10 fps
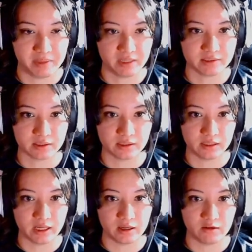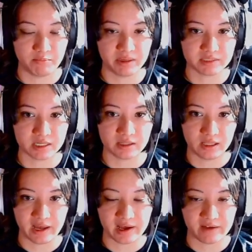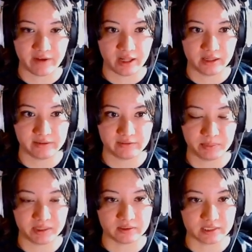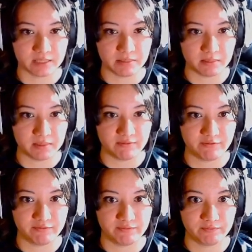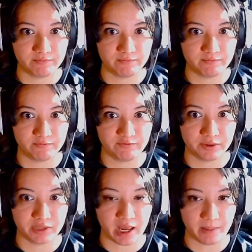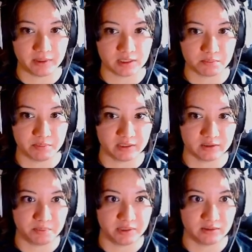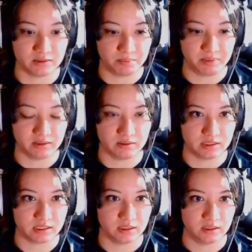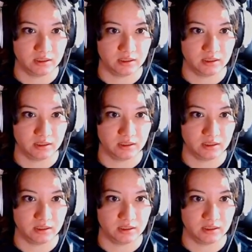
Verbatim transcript: Pickles are the love. Pickles are the life. I love the pickles. They make me feel the happiness. Pickles, pickles, pickles.